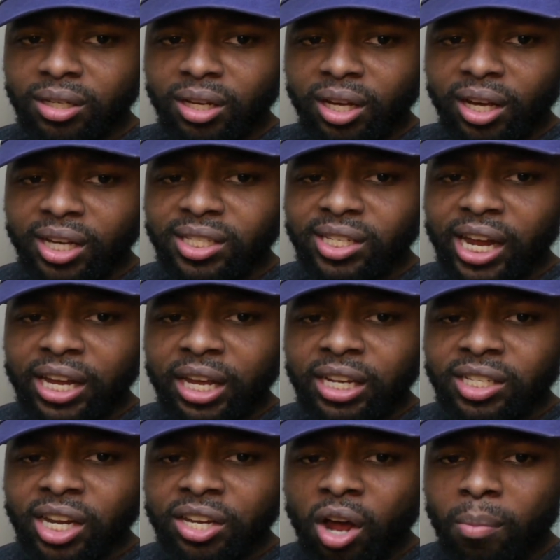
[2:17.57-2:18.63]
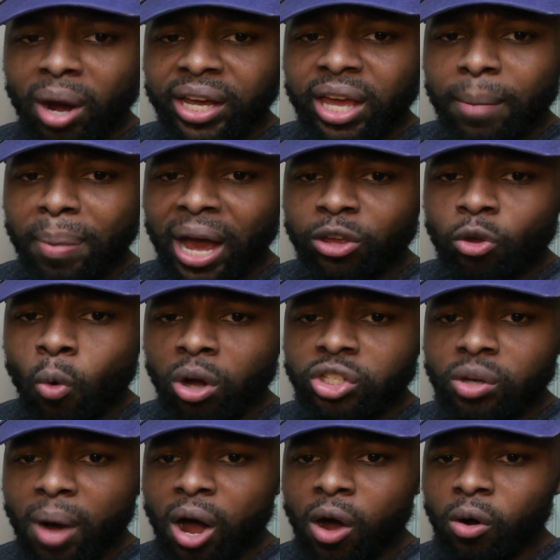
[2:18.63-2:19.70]
He said, he said, young boy, get back. You want
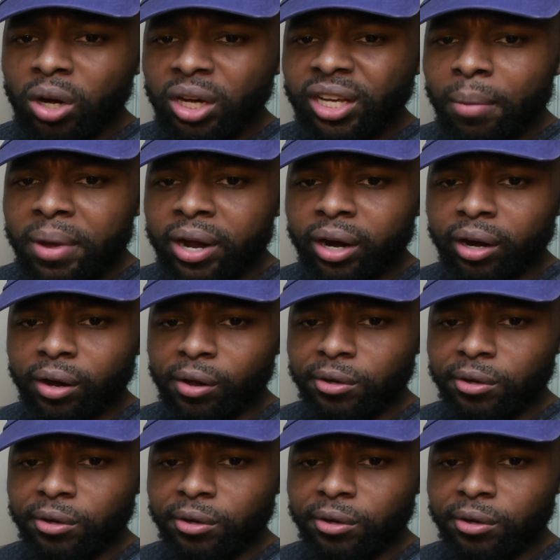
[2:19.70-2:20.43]
some more? Come here.